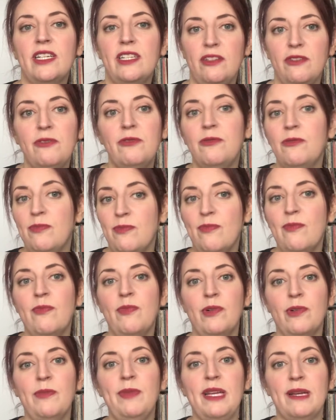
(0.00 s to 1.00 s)
You
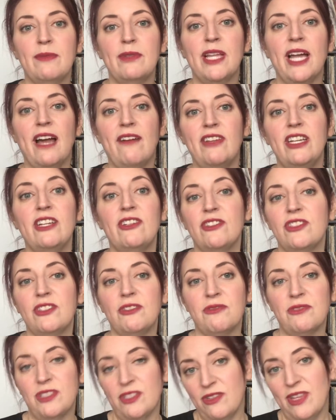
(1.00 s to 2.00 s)
will be able to have it here
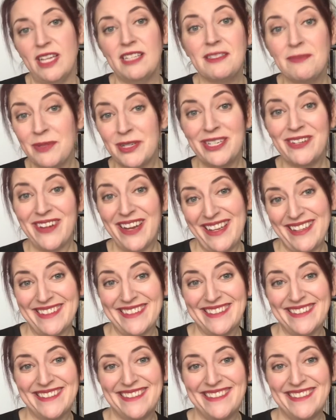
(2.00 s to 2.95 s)
soon. So that's pretty great.